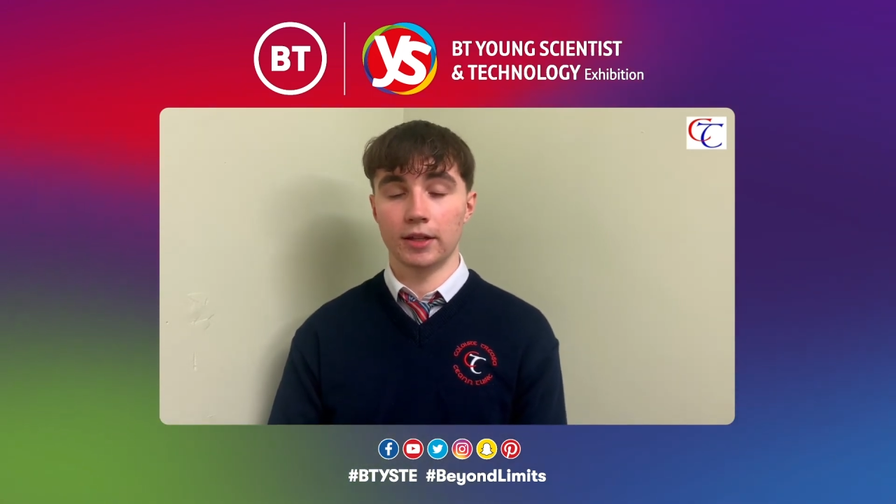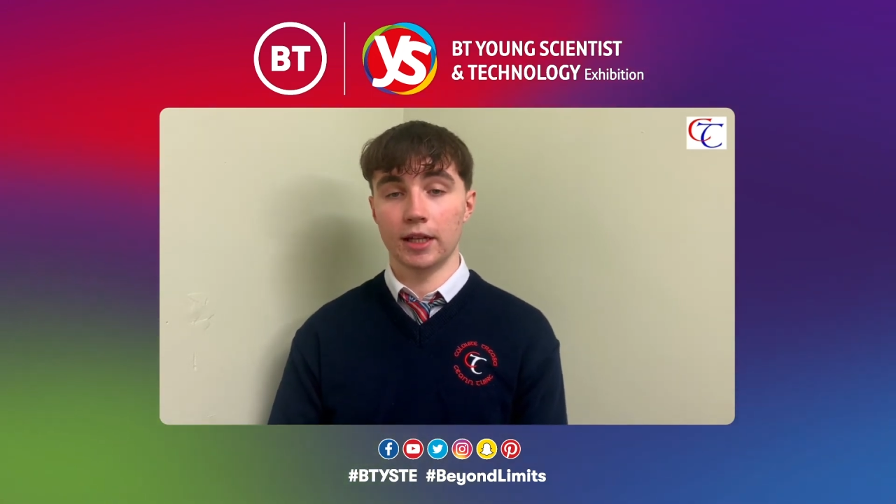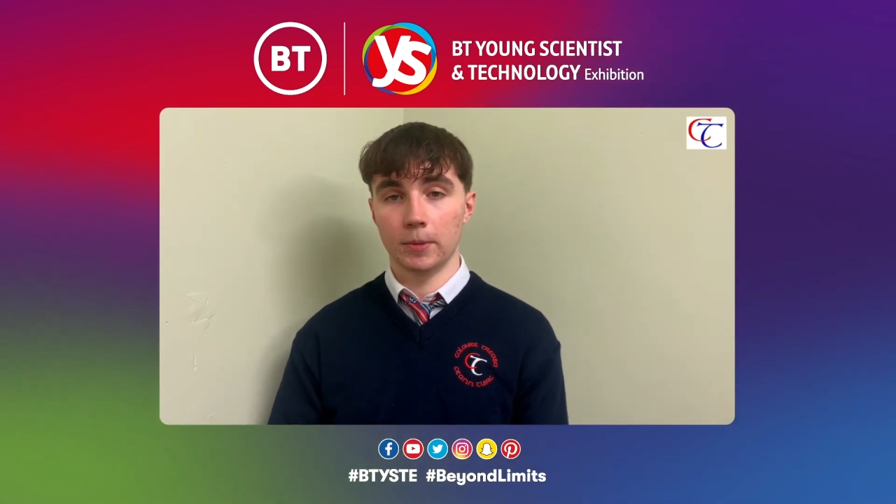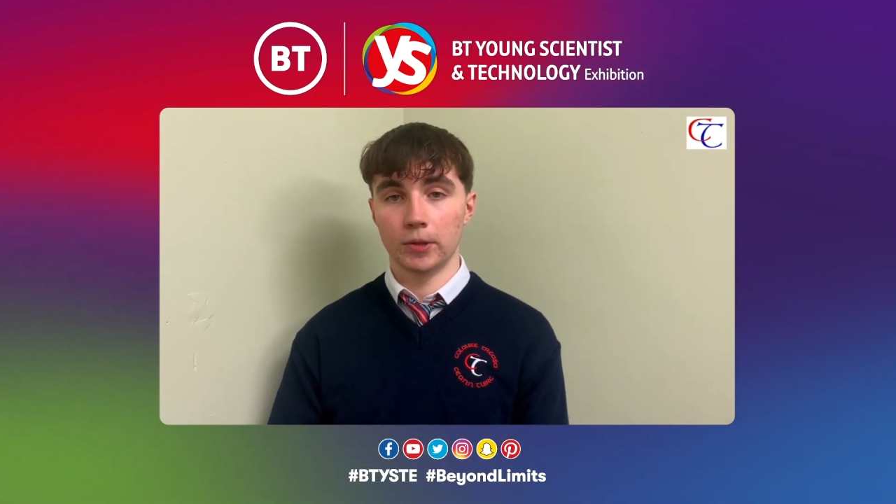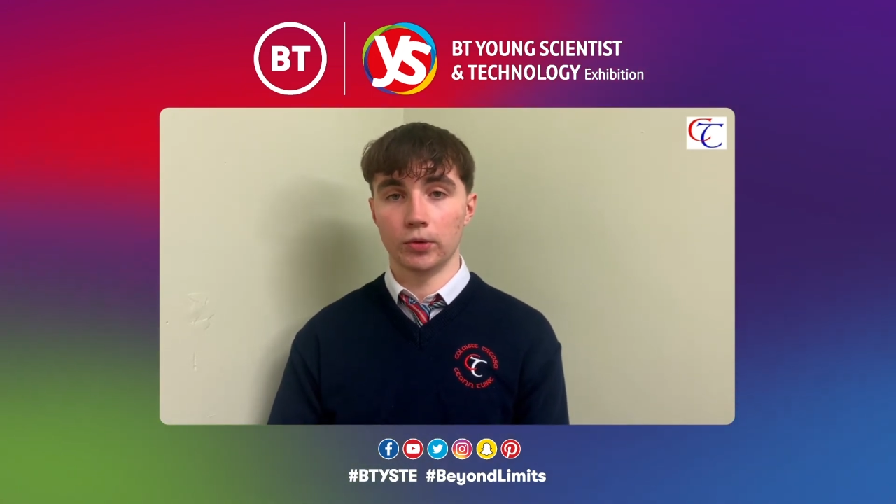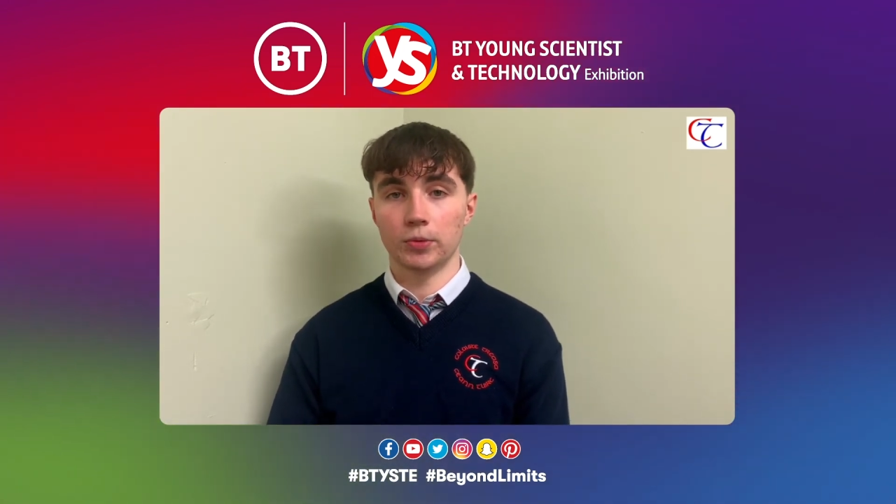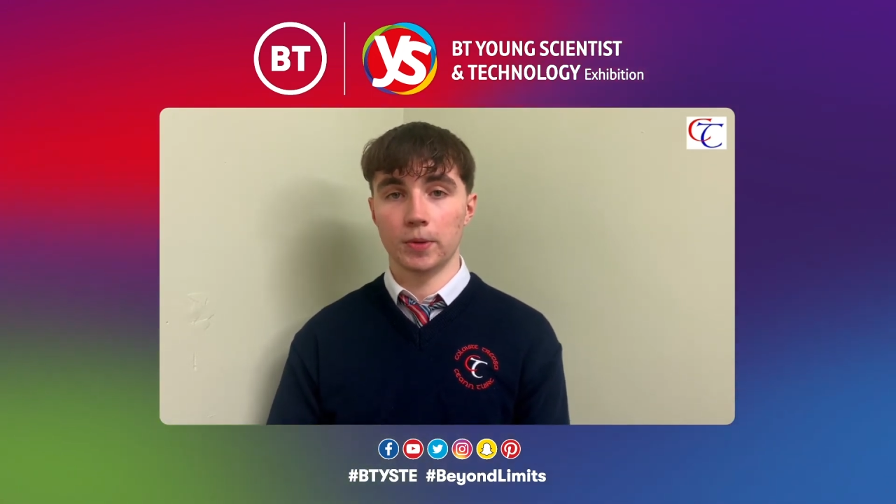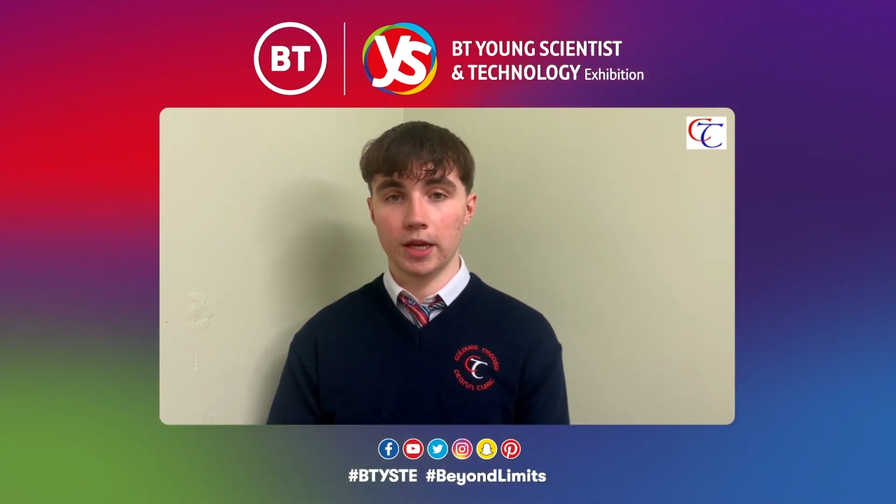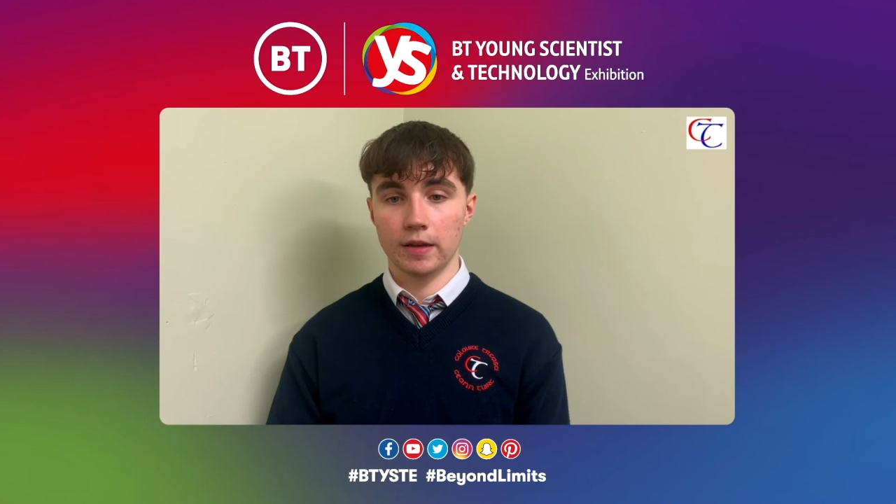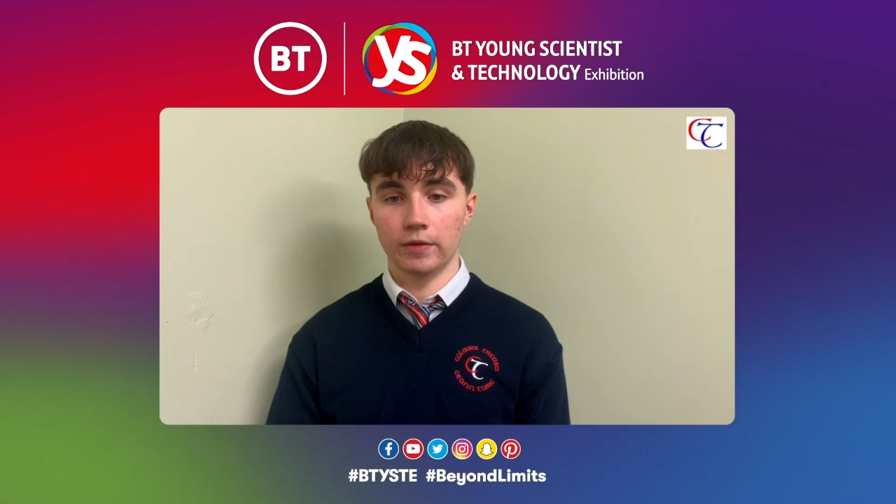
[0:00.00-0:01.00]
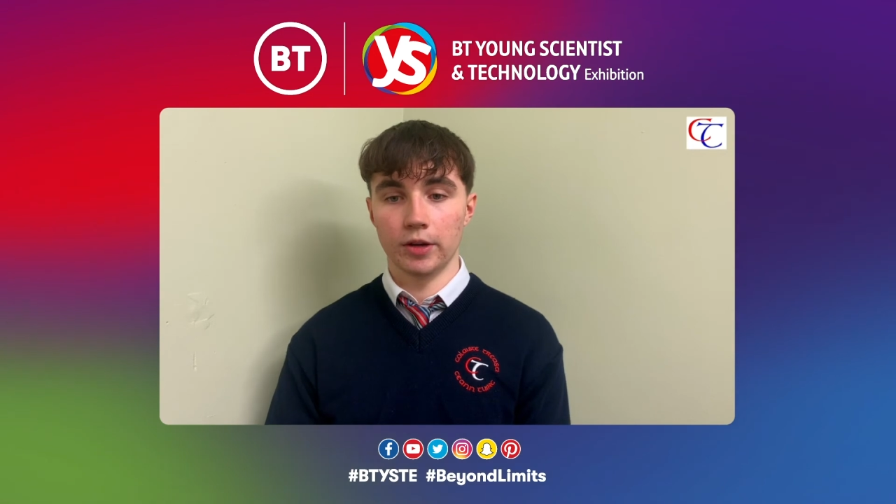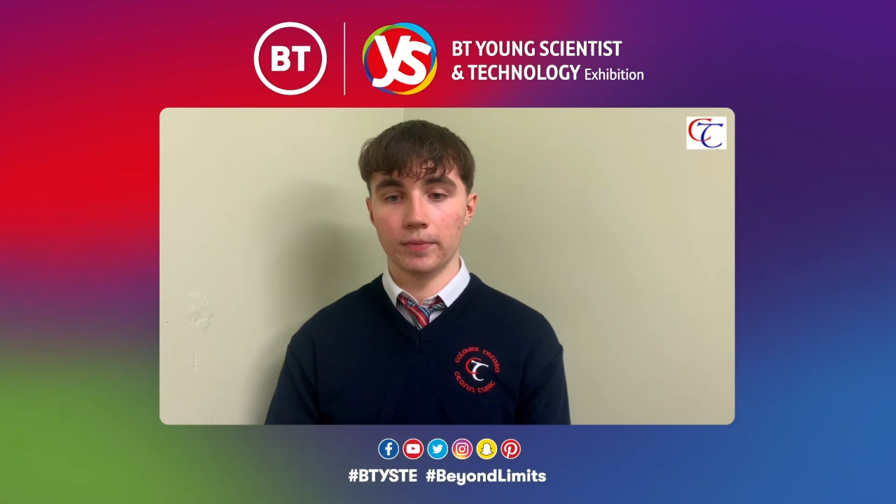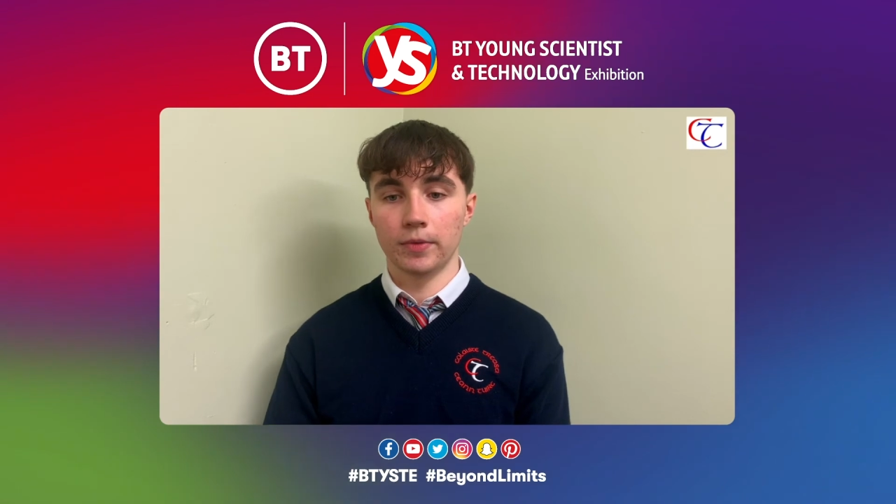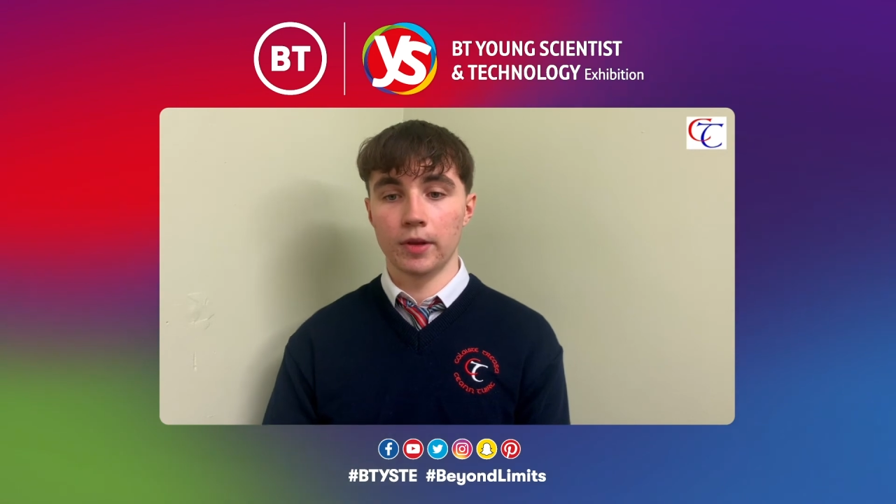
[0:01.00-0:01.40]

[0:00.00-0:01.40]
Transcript: the nematode's behaviour,